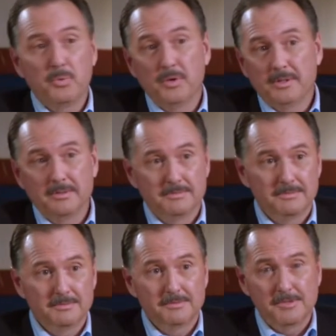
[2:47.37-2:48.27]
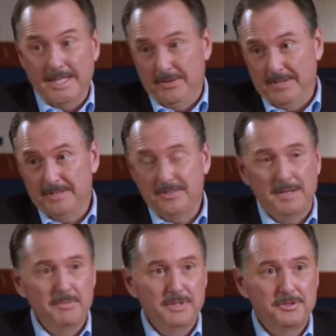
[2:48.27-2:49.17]
Wooden sat on that
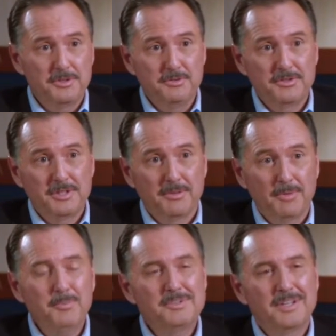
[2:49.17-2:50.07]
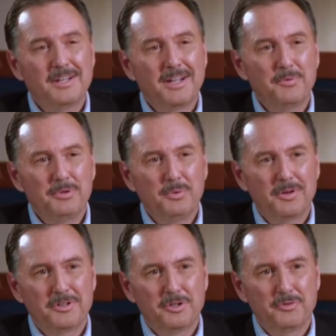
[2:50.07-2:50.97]
same bench that you sit on? What was that like when you
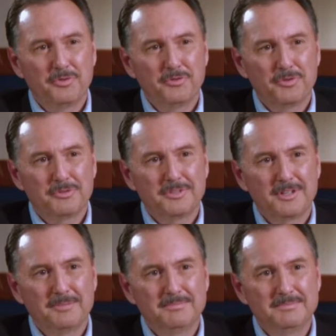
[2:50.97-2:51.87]
walked in there for the first time?